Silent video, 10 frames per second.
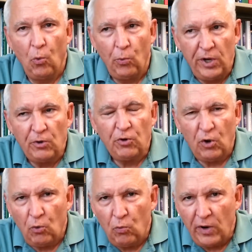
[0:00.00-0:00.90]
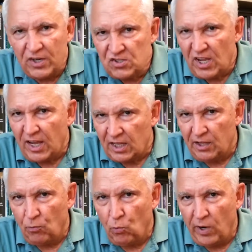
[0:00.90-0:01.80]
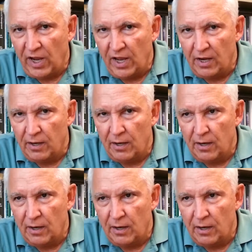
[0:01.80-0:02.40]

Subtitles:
we don't know exactly when,